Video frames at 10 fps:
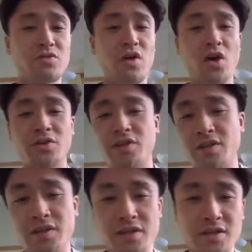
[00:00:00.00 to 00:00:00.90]

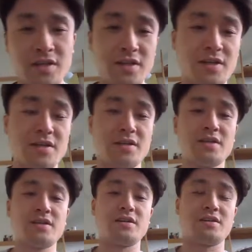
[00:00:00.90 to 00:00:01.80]
on
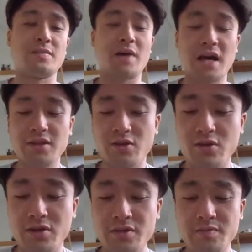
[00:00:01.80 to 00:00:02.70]
demand,
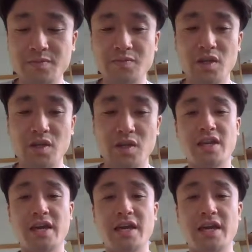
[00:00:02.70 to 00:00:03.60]
or you would say